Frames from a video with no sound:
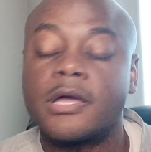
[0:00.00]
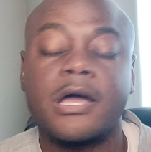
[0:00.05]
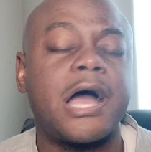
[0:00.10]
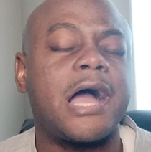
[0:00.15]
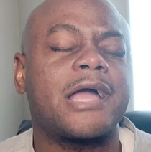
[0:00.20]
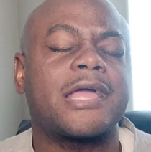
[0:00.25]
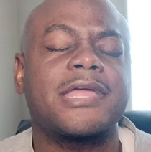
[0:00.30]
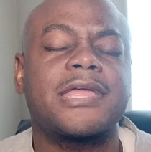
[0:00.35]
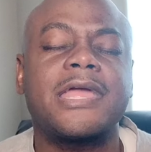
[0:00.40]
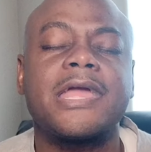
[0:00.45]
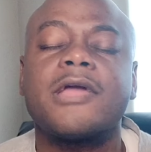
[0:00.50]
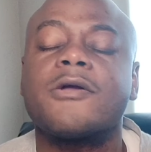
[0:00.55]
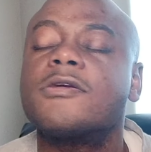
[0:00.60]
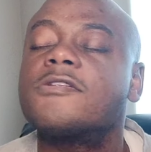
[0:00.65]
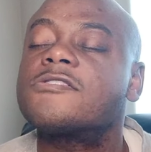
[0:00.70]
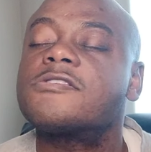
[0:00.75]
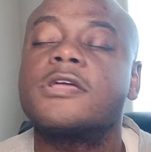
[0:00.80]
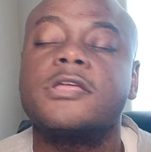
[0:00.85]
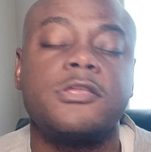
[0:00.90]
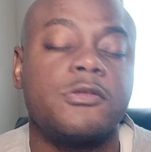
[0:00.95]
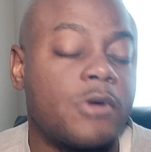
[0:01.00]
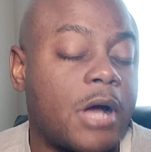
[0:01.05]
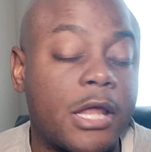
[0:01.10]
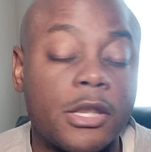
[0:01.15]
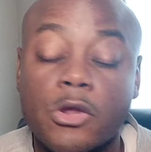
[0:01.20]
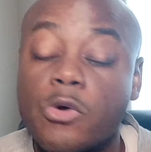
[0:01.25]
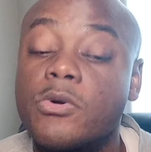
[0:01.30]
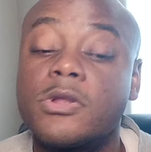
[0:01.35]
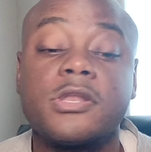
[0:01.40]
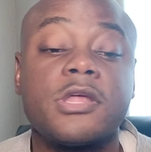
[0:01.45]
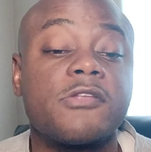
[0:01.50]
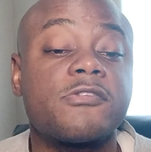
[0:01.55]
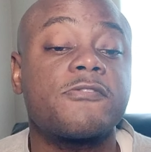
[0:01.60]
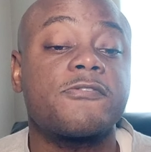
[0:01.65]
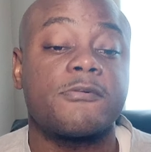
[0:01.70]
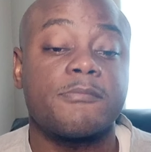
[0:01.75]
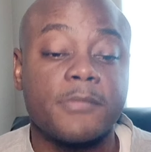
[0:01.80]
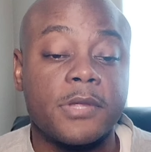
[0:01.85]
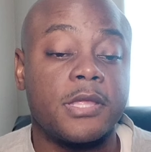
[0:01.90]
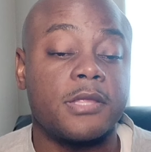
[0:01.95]
I guarantee you, I know it does it
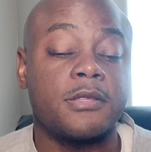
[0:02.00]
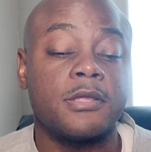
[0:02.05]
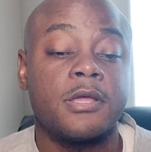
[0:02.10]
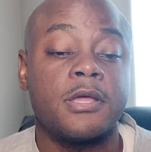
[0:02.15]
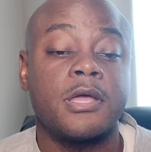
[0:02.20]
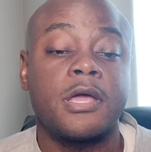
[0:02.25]
for me.